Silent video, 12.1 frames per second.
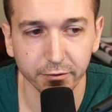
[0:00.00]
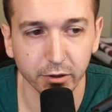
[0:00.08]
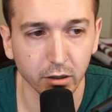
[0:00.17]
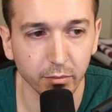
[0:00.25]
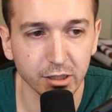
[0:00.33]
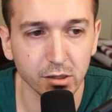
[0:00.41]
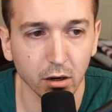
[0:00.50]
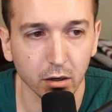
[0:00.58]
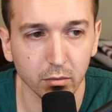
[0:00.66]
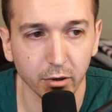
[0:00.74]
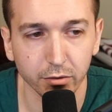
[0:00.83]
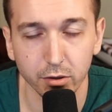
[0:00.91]
Going to be
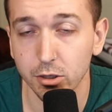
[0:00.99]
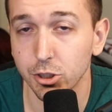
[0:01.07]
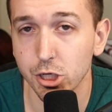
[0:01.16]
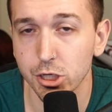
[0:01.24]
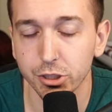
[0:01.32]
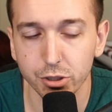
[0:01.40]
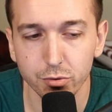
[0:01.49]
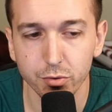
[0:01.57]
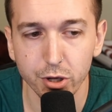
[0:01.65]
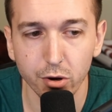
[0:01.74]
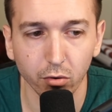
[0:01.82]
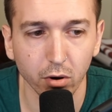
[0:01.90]
talking about the G2
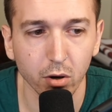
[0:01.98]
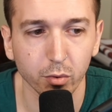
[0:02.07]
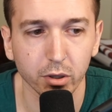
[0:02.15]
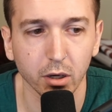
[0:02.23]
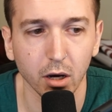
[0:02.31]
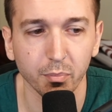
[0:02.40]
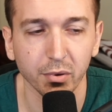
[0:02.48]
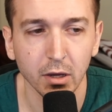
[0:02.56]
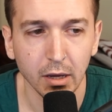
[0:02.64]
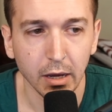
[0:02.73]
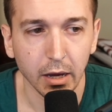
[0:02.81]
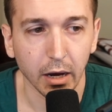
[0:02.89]
Euro Cup.
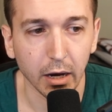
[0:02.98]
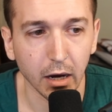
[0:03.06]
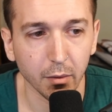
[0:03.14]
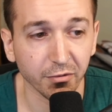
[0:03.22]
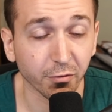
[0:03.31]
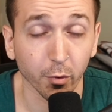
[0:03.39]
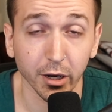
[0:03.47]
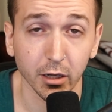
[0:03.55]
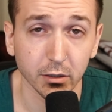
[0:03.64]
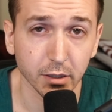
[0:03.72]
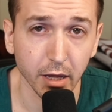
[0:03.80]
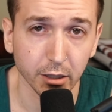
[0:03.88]
Before we get
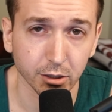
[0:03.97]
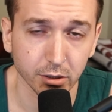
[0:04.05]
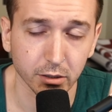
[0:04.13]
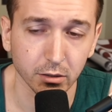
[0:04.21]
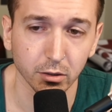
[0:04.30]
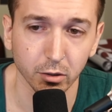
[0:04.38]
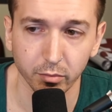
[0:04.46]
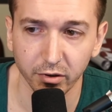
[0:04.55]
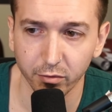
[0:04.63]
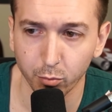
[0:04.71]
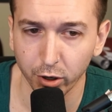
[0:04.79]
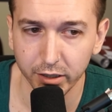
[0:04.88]
into that, just a little bit
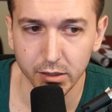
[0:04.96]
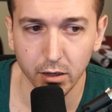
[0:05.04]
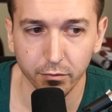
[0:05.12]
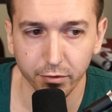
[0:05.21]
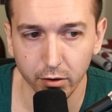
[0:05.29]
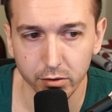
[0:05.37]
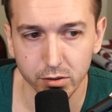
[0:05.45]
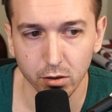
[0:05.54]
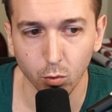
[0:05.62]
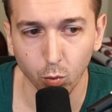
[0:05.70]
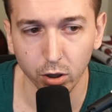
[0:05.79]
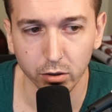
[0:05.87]
of a breakdown of how this
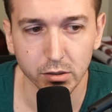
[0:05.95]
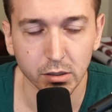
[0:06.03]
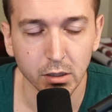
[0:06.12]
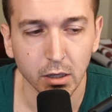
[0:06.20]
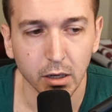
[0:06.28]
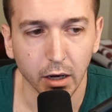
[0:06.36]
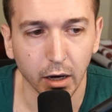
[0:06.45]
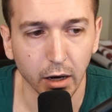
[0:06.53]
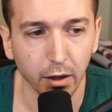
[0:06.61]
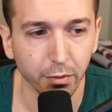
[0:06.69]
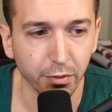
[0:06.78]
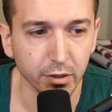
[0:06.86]
all worked.
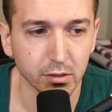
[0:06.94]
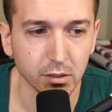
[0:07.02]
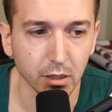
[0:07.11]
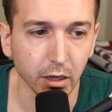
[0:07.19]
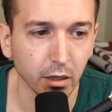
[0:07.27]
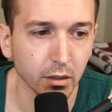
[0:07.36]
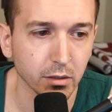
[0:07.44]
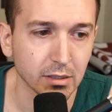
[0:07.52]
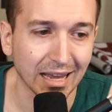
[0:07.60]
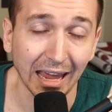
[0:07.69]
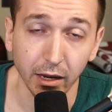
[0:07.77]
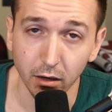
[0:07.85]
This
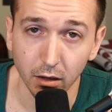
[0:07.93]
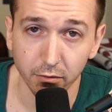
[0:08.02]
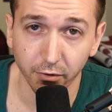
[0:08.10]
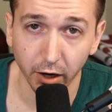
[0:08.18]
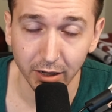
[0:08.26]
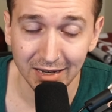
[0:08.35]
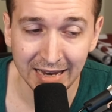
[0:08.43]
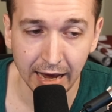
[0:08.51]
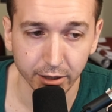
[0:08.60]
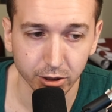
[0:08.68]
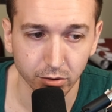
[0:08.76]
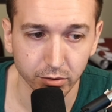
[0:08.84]
is 8 invited
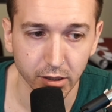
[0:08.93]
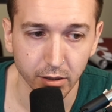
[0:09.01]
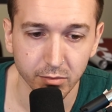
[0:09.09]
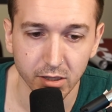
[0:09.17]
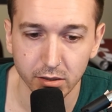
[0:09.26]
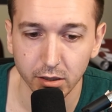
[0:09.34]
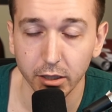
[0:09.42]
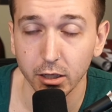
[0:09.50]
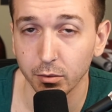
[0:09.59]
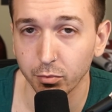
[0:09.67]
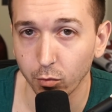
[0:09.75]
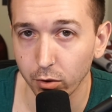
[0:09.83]
national teams that signed
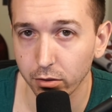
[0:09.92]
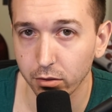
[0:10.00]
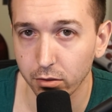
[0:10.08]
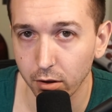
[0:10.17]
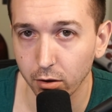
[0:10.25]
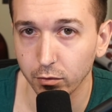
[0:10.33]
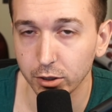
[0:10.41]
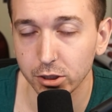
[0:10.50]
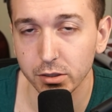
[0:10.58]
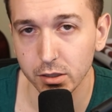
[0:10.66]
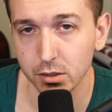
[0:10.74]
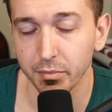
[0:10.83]
up with their
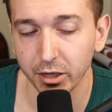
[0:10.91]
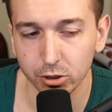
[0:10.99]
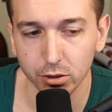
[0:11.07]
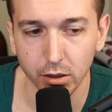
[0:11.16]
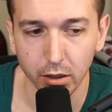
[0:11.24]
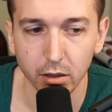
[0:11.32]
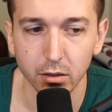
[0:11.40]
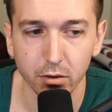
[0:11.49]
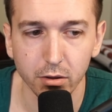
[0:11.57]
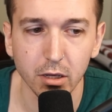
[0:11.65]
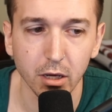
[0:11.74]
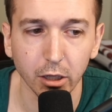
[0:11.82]
regions, as I mentioned in
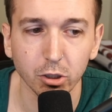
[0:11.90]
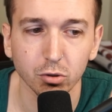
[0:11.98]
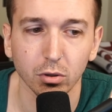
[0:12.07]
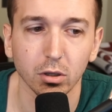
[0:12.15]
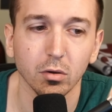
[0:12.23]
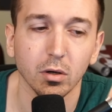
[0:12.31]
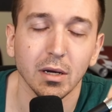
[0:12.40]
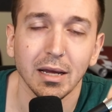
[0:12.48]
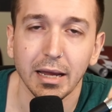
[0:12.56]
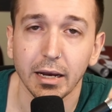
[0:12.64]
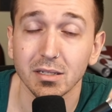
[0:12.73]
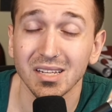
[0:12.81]
the intro.
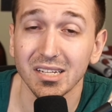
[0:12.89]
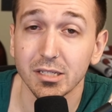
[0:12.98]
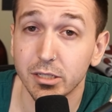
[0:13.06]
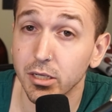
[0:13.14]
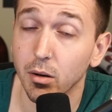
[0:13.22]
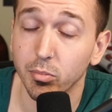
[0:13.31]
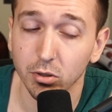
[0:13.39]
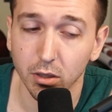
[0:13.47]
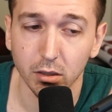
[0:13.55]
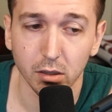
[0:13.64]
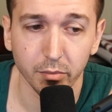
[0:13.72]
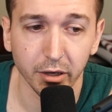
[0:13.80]
It is a double
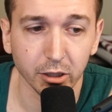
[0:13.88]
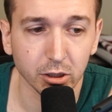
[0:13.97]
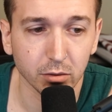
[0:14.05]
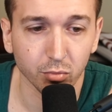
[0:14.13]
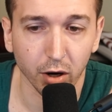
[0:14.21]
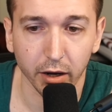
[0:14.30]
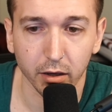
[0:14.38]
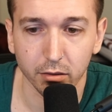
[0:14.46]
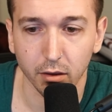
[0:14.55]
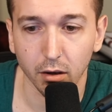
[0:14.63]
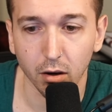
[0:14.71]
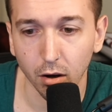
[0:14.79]
elimination bracket
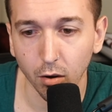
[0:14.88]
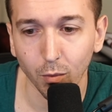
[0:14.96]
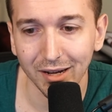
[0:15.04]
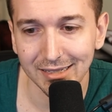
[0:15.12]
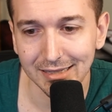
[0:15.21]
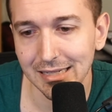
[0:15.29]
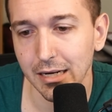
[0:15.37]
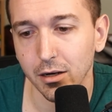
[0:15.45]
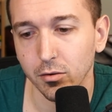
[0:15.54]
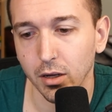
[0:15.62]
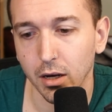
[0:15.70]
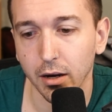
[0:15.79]
that all went
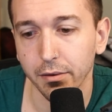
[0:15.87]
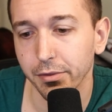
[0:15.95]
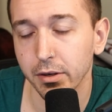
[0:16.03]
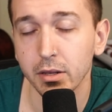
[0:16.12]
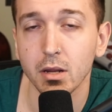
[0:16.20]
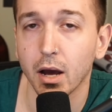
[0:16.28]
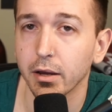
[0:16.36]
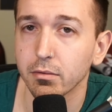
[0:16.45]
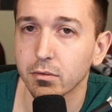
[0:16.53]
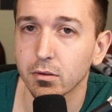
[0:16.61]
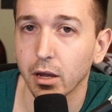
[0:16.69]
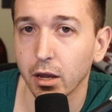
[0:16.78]
down on the
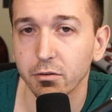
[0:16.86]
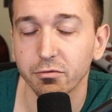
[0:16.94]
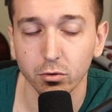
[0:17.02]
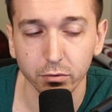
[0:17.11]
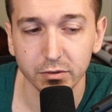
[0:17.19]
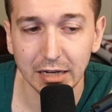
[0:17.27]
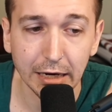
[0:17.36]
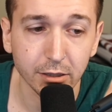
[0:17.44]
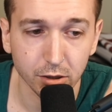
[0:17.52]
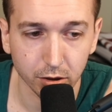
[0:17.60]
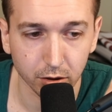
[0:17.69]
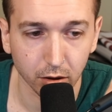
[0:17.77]
9th, a handful of
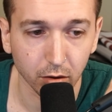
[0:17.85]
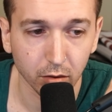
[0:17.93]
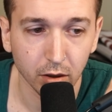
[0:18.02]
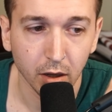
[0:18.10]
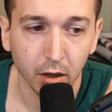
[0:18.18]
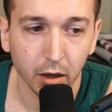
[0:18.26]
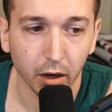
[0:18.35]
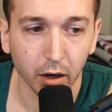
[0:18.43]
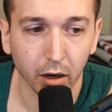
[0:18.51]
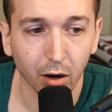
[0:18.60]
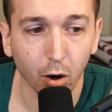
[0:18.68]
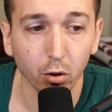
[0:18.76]
days ago.
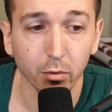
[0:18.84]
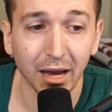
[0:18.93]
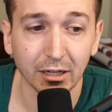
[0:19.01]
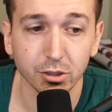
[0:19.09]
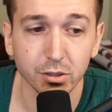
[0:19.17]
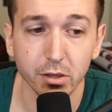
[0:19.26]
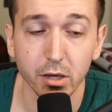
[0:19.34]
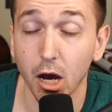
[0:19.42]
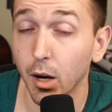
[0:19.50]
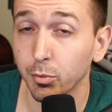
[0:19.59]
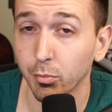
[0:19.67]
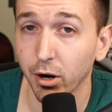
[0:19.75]
All the matches in the
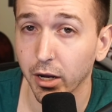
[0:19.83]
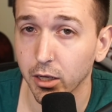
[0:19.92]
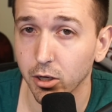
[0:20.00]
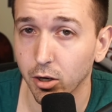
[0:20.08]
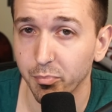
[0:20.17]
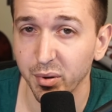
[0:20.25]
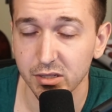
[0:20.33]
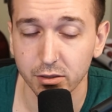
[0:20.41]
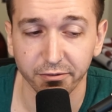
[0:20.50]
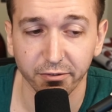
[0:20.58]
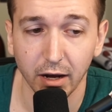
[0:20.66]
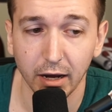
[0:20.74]
upper bracket are best
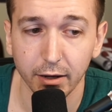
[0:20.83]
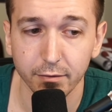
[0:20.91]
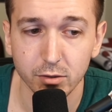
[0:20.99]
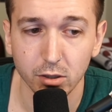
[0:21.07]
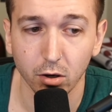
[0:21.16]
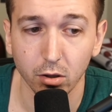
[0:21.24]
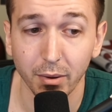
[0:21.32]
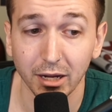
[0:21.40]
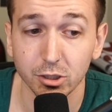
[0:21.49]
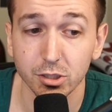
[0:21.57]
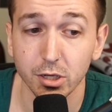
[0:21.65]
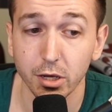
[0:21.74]
of 5s. All the
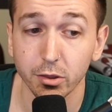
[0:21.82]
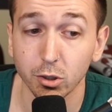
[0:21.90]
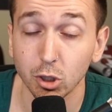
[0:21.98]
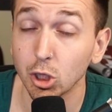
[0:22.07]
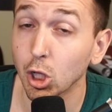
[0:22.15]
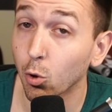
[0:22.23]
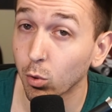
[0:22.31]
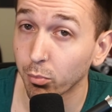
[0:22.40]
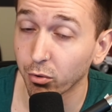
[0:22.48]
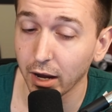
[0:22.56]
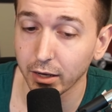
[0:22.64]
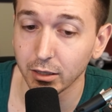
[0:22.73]
matches in the lower
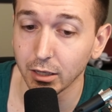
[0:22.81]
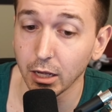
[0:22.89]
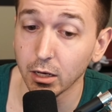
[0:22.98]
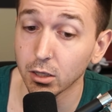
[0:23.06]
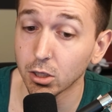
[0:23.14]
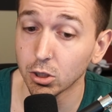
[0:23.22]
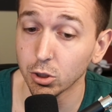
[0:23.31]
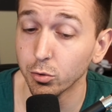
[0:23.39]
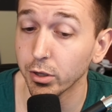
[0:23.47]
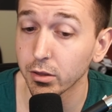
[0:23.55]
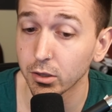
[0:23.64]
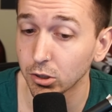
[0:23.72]
bracket,
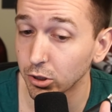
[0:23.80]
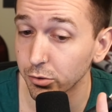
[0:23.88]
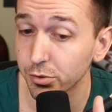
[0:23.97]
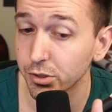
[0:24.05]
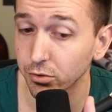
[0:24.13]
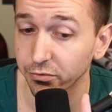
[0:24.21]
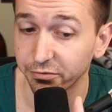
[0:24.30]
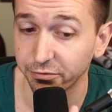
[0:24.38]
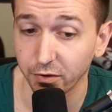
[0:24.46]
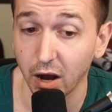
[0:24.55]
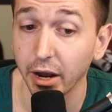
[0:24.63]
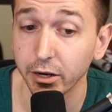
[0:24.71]
including the loser
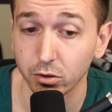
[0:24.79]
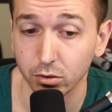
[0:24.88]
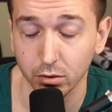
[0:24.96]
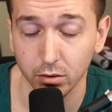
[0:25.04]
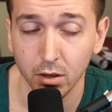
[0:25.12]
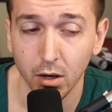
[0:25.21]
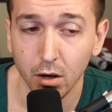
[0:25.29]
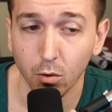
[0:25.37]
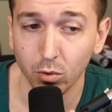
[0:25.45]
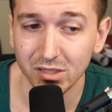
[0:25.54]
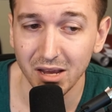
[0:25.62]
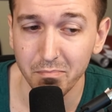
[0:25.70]
final,
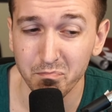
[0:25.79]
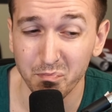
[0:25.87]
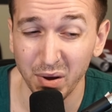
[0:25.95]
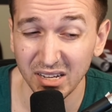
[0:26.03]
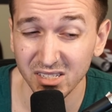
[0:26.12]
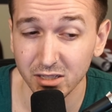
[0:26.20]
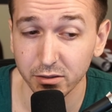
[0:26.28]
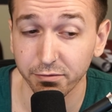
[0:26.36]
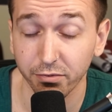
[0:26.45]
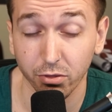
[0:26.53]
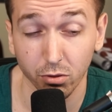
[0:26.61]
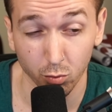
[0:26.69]
was a best of
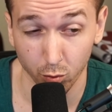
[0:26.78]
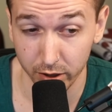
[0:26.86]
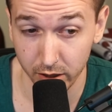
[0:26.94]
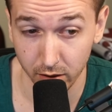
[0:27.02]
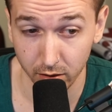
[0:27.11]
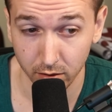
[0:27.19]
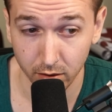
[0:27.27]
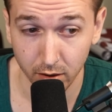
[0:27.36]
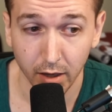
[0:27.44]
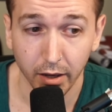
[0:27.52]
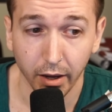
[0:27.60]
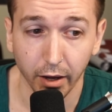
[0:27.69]
3,
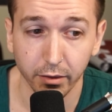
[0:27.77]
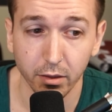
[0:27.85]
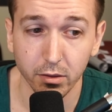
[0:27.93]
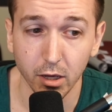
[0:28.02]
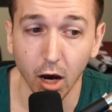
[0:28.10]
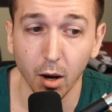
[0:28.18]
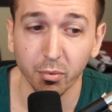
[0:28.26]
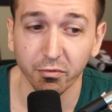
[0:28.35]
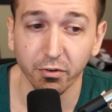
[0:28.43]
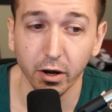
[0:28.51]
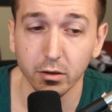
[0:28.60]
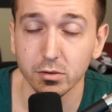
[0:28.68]
and then the upper
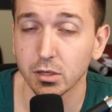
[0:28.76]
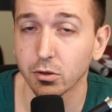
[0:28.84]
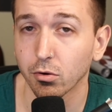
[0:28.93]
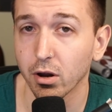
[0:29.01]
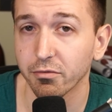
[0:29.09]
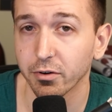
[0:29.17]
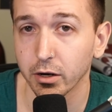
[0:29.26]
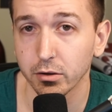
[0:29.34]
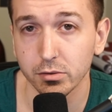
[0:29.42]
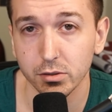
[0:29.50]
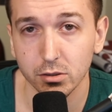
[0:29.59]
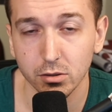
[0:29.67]
finals and the grand
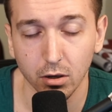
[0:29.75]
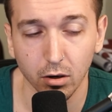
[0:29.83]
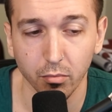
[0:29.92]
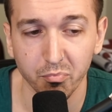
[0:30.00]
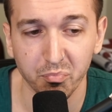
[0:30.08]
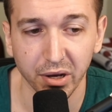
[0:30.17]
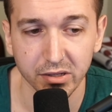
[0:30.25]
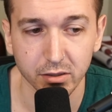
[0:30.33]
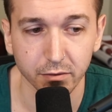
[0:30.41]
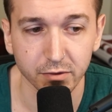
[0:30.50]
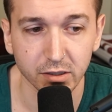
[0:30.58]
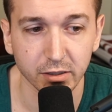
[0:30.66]
finals are best
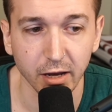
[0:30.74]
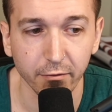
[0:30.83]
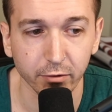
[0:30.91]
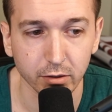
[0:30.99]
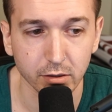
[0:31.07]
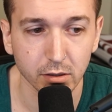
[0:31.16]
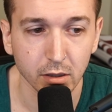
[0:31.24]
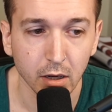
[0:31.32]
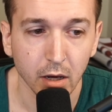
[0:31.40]
of 7s.